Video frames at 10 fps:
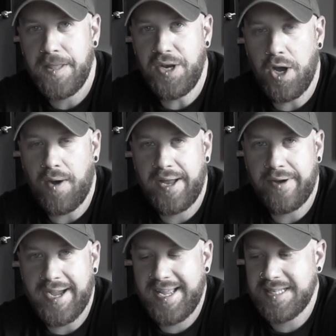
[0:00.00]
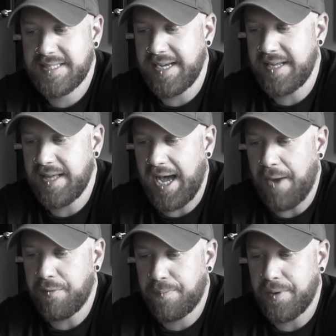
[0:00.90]
I can't say that I
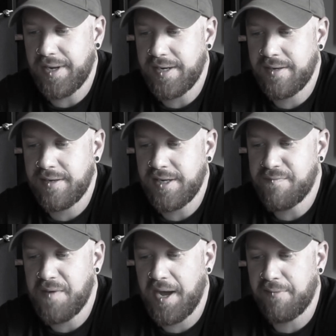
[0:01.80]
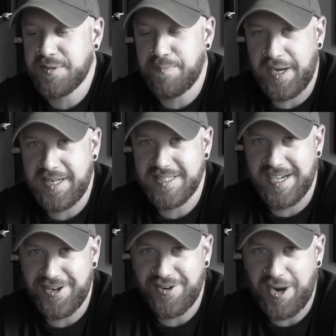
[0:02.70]
would put it, if I was a bike
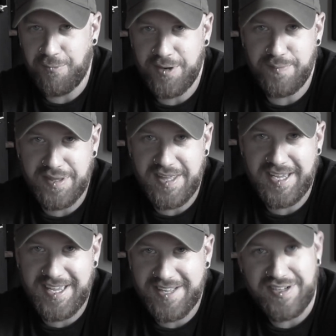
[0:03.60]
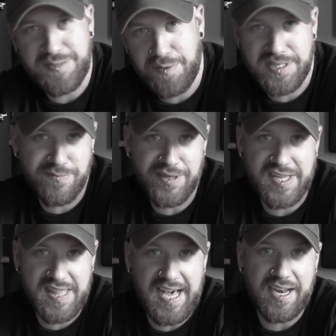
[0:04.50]
designer, I wouldn't be thinking, let's put something
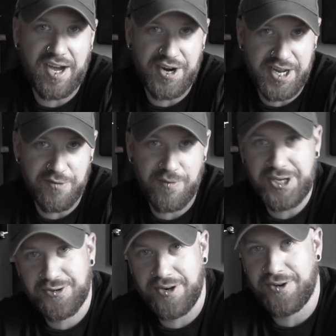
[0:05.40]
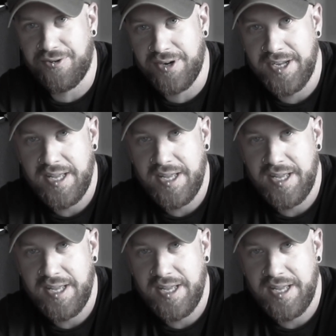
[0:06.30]
like that on a retro